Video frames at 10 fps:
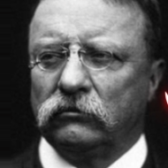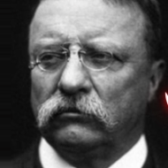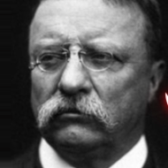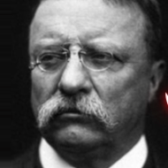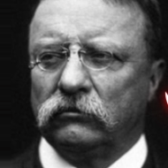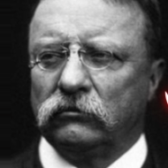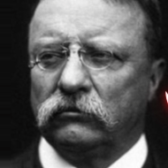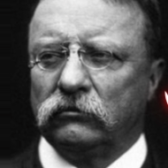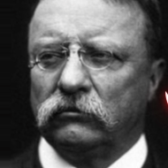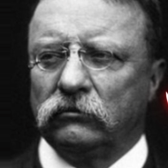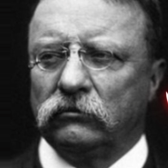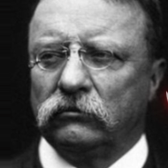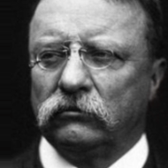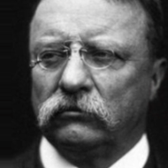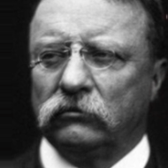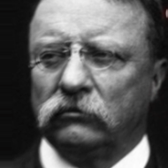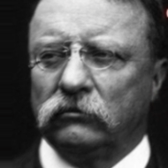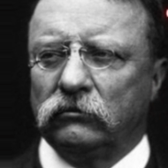(no one is talking)